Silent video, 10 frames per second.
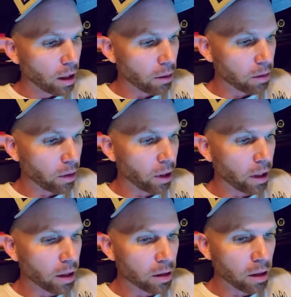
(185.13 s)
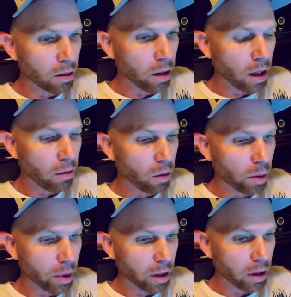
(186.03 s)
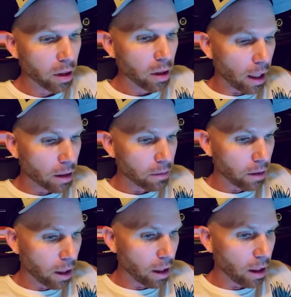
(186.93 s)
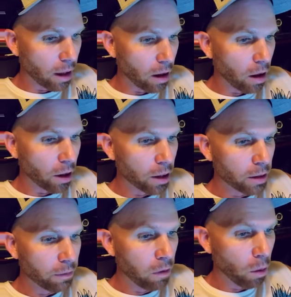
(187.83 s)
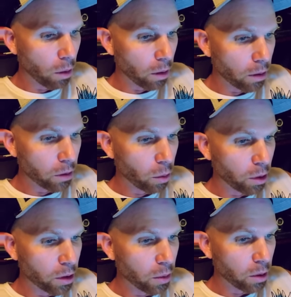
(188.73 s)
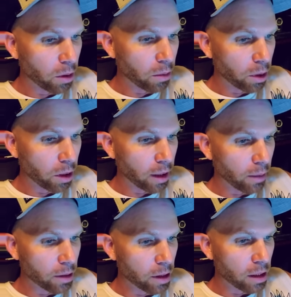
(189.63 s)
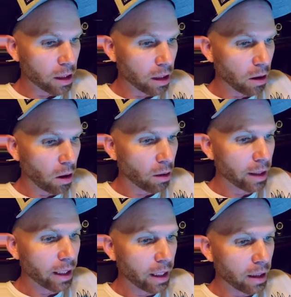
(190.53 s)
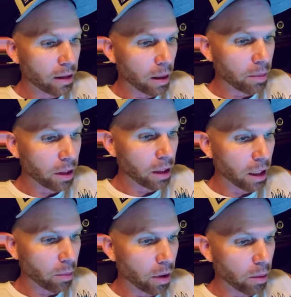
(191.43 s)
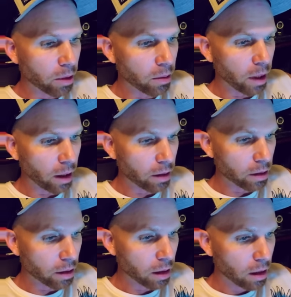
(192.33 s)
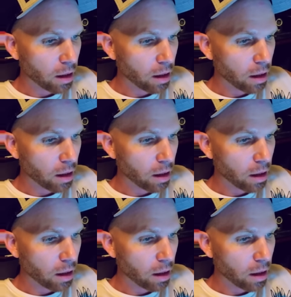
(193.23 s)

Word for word: He was very nice to do that for me. Last Friday, August 4th, 2023, I was in City Hall again attempting to get public records.